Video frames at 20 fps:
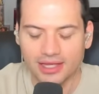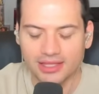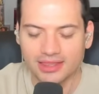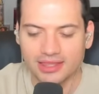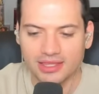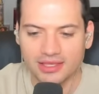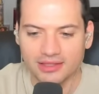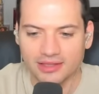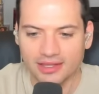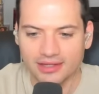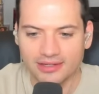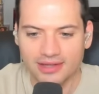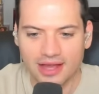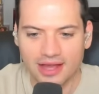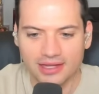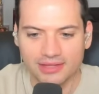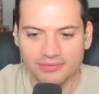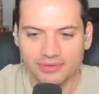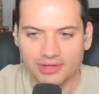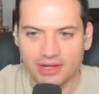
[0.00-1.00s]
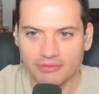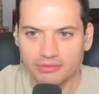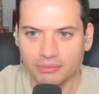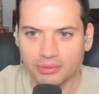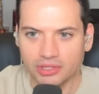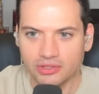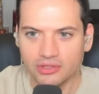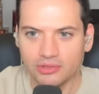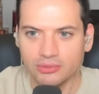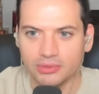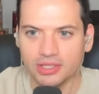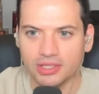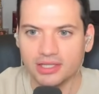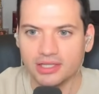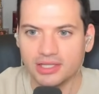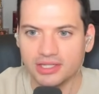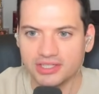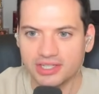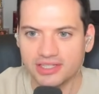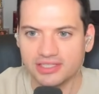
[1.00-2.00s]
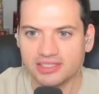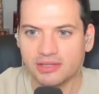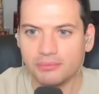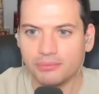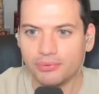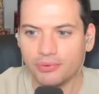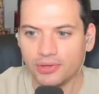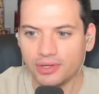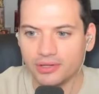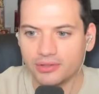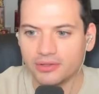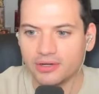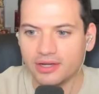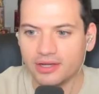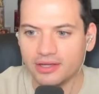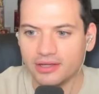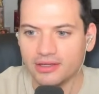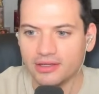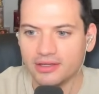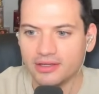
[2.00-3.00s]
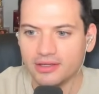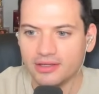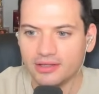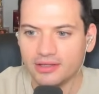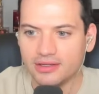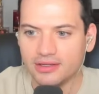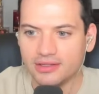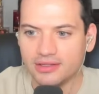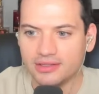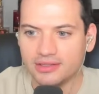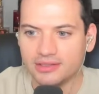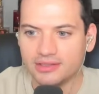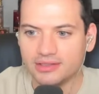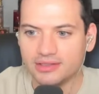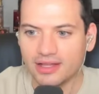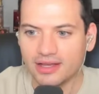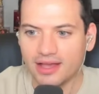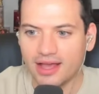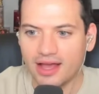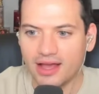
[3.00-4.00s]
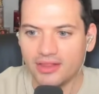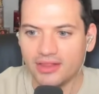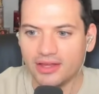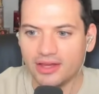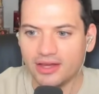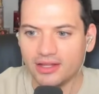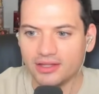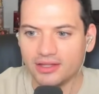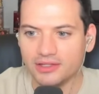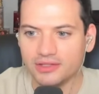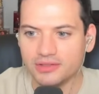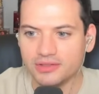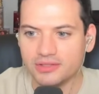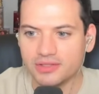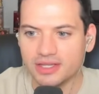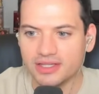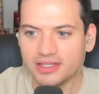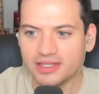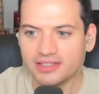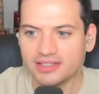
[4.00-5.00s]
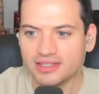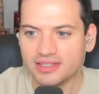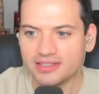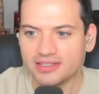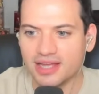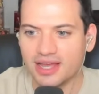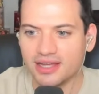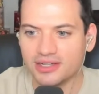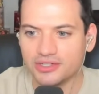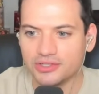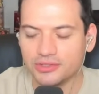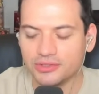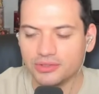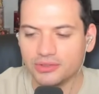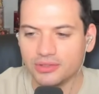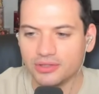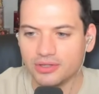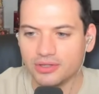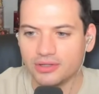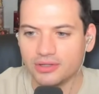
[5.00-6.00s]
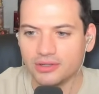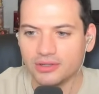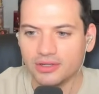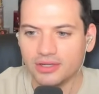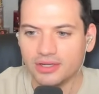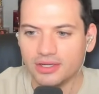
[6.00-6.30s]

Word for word: I think like not even everybody knew English at some point, right? Like how the hell are you is is that true? Or?